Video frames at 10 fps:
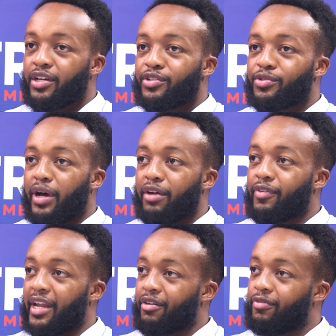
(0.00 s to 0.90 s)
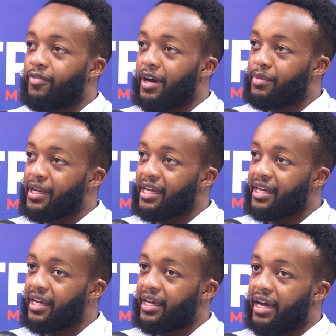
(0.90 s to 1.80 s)
So I feel like
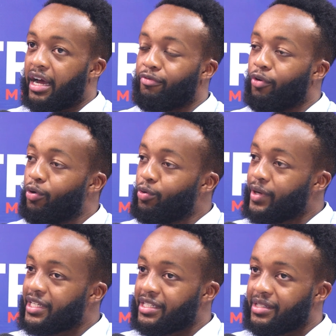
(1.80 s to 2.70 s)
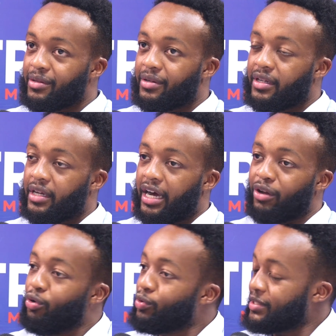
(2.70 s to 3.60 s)
family, I'll always
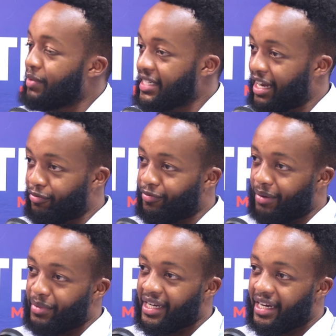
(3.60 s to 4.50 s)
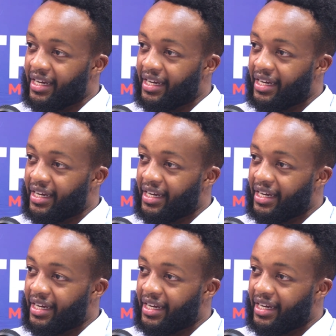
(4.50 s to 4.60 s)
make time for family.